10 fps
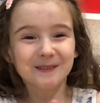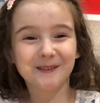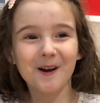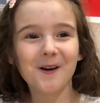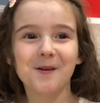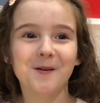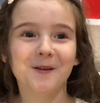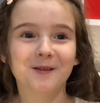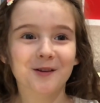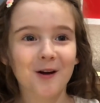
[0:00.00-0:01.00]
so,
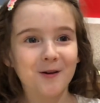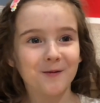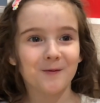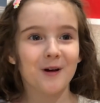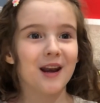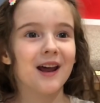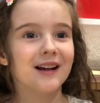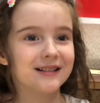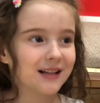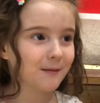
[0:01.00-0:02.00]
so when
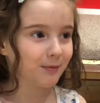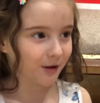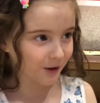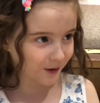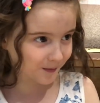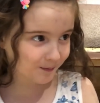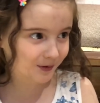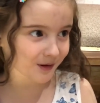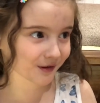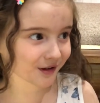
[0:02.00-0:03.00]
I see a blue
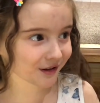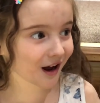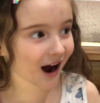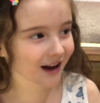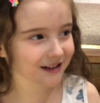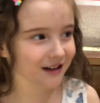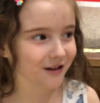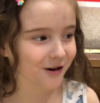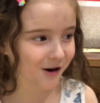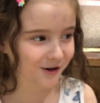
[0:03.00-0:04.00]
balloon, I
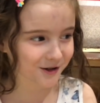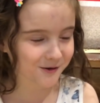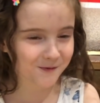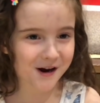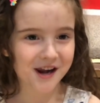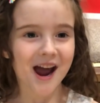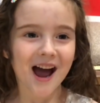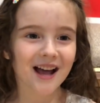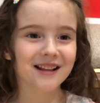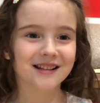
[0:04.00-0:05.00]
can go to one
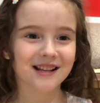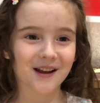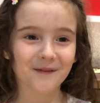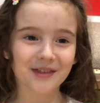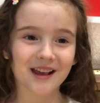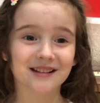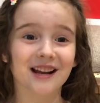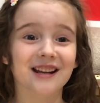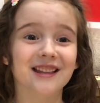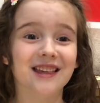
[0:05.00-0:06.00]
and see if there's
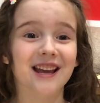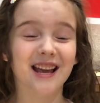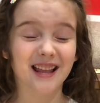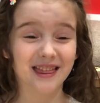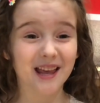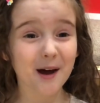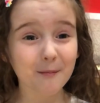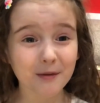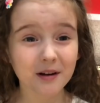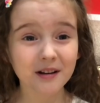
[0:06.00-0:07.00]
anything in them?
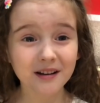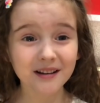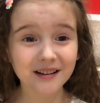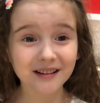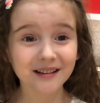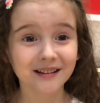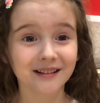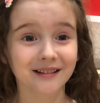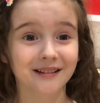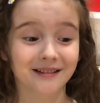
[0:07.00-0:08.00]
Yeah, and if there
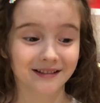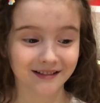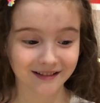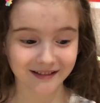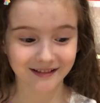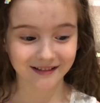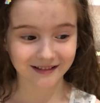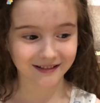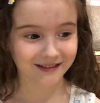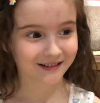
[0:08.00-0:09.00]
is, look what I've got in
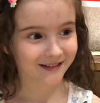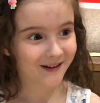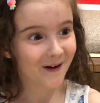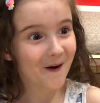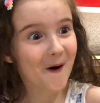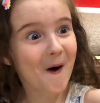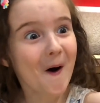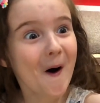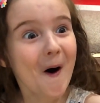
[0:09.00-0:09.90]
my pocket already.